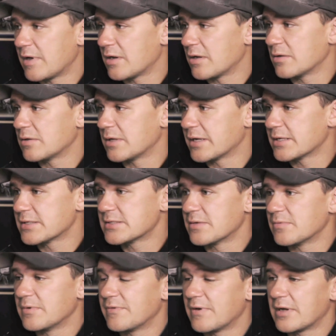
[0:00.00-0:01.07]
had
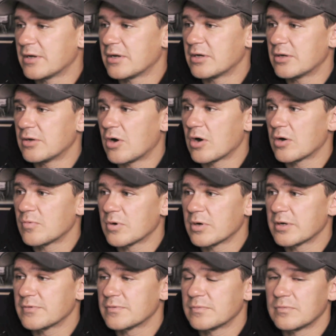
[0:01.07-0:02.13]
a good
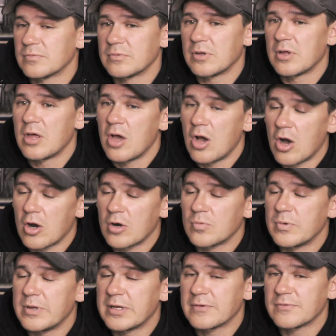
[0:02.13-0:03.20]
hard
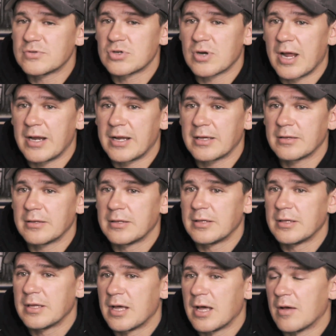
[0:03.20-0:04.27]
week of training.
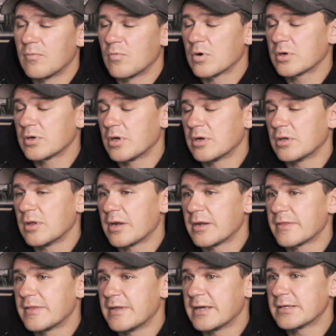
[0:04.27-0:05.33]
Worked on a lot
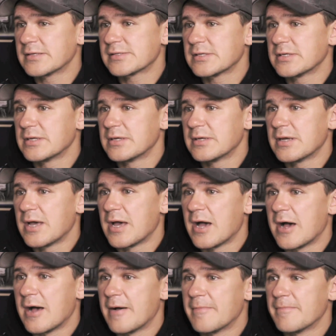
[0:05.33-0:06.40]
of things,
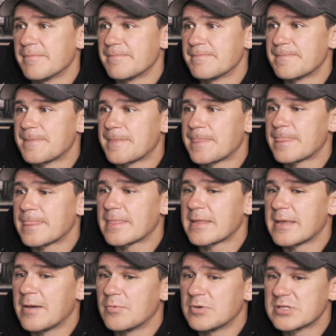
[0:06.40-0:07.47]
and
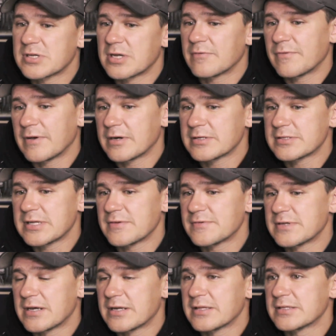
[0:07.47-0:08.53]
we just got to fight
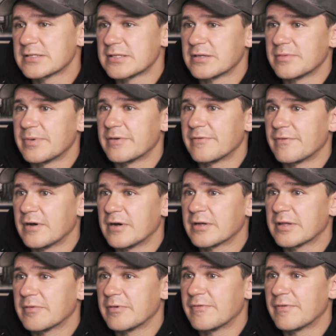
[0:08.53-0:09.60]
ourselves out of this little bit of funk
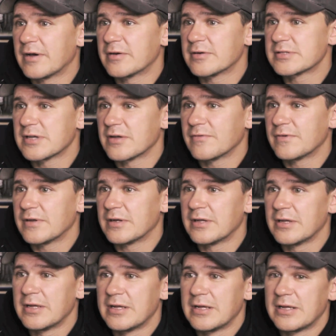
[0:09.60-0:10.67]
that we find ourselves in.
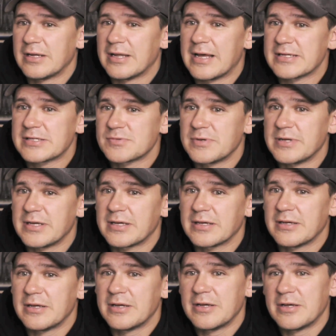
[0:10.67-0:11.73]
Last
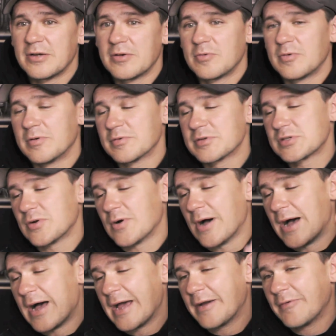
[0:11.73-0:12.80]
week, we were so
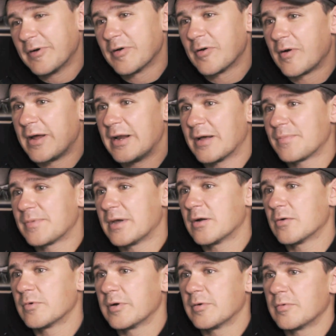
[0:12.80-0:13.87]
high, we were right up
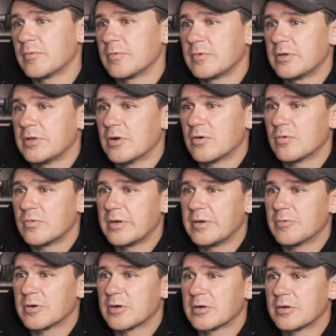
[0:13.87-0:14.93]
there. We
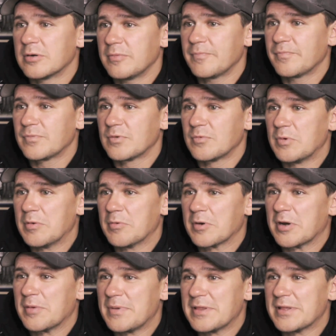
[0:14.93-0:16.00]
were
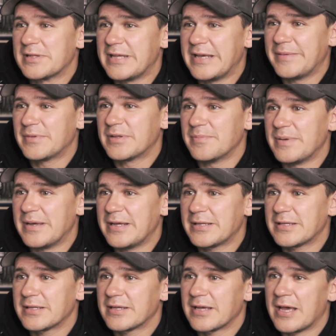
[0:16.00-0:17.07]
going to be the team to
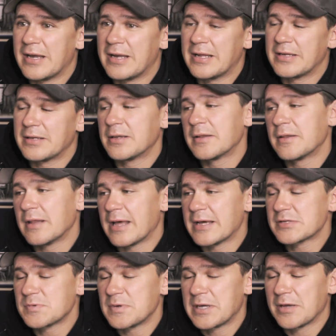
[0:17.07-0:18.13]
beat, and then
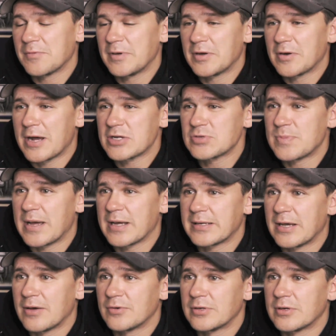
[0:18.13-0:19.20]
last weekend we crashed back
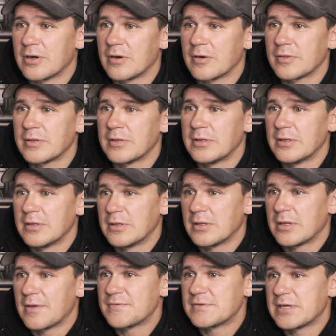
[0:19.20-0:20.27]
down to earth.
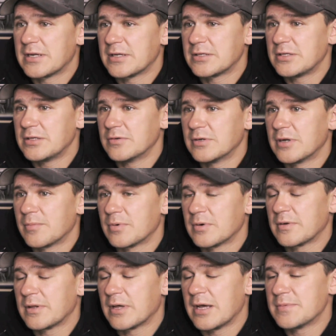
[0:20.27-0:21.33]
I've said it to you a number
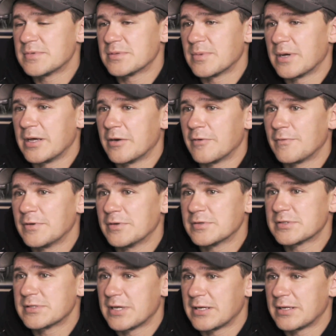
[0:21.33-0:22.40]
of times in my
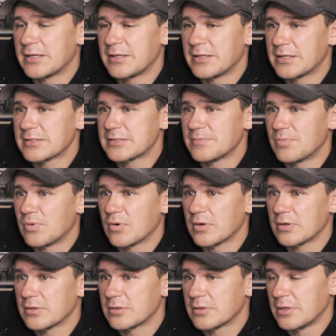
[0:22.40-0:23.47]
interviews that I think it's
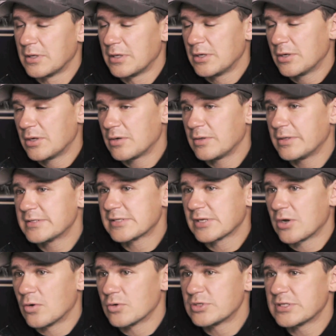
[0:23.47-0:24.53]
important, not only as a
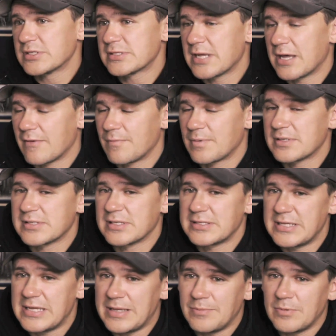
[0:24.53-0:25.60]
coaching staff but as a
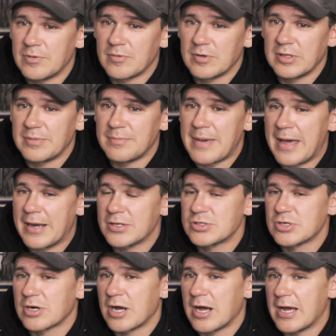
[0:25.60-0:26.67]
team, we really manage
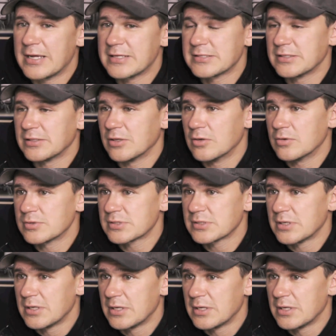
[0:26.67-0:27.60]
our highs and lows,